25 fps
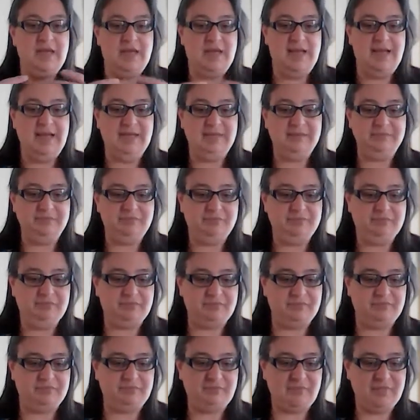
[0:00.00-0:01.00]

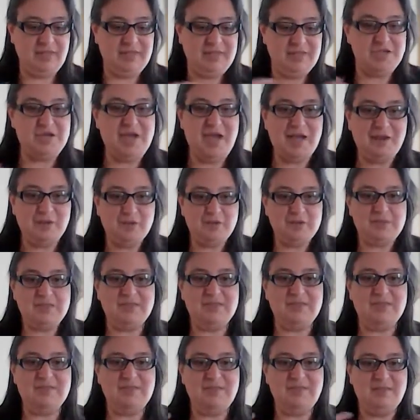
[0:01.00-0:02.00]
the
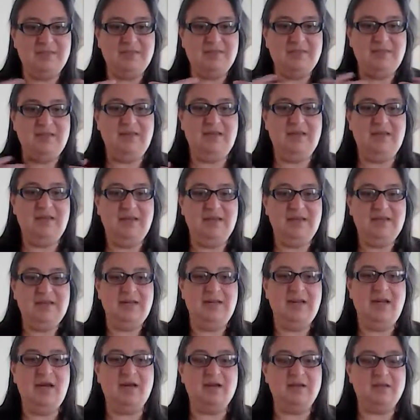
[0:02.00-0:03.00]
channels in
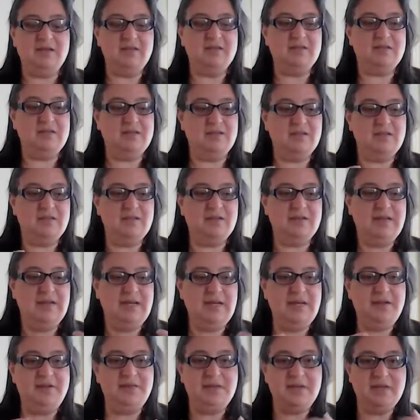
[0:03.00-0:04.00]
the lungs,
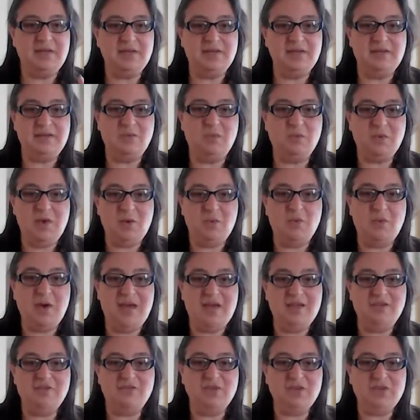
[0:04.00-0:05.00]
clearing a
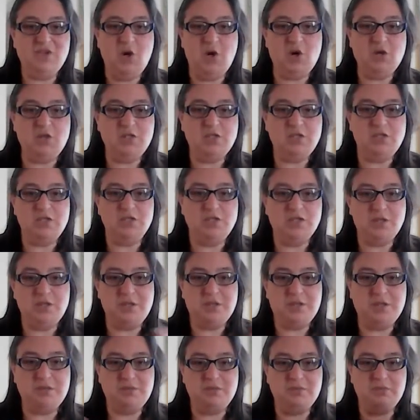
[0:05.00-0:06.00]
way for the oxygen
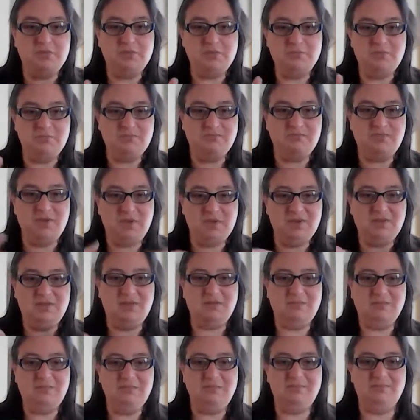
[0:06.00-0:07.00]
through all
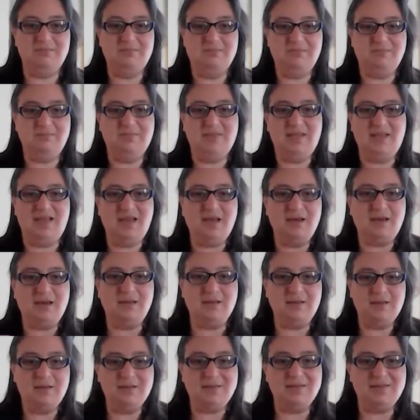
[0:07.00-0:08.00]
the
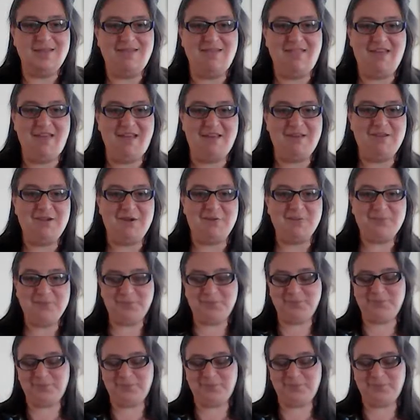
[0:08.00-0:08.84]
gunk that's in there, you